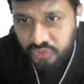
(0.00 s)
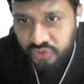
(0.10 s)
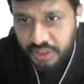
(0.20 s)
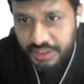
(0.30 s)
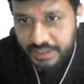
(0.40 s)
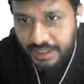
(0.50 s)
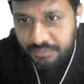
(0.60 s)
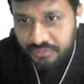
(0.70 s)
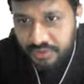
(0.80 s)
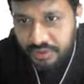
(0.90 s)
3
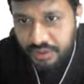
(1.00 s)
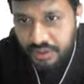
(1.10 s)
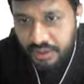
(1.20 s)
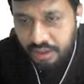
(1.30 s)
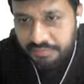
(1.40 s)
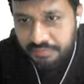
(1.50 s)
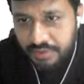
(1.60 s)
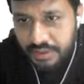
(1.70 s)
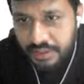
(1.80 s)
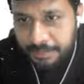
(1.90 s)
times del of
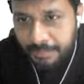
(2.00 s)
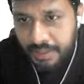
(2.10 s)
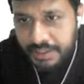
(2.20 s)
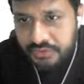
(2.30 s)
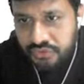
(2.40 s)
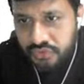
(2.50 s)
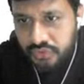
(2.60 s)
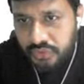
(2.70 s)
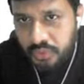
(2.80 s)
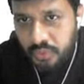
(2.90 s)
n minus
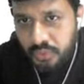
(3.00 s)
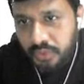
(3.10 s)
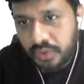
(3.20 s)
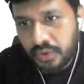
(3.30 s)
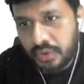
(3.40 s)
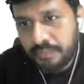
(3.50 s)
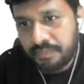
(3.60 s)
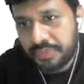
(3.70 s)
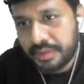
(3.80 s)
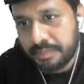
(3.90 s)
2
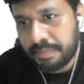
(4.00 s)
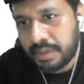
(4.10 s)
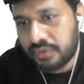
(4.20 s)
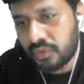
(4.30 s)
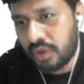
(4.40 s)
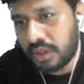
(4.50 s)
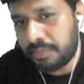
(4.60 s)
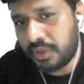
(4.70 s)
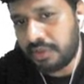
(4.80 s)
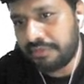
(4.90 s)
plus so on
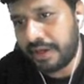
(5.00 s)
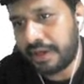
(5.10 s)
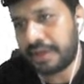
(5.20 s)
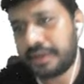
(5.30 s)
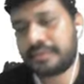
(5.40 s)
up to infinite,